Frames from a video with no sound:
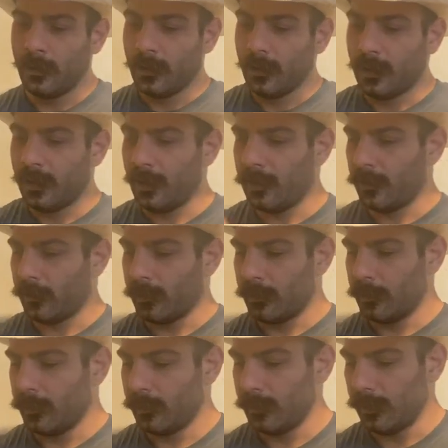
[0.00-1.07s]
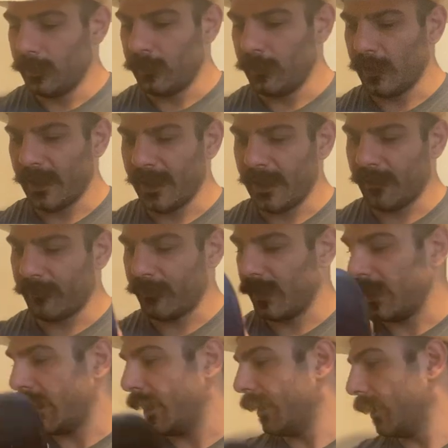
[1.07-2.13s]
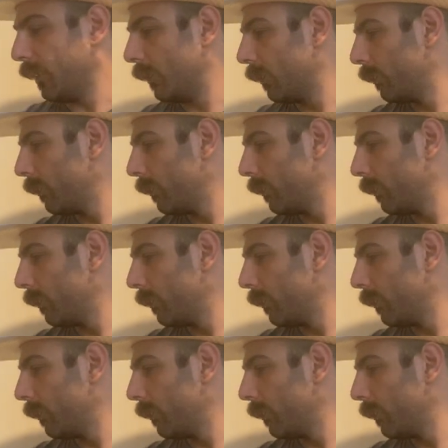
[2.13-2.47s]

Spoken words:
here you have a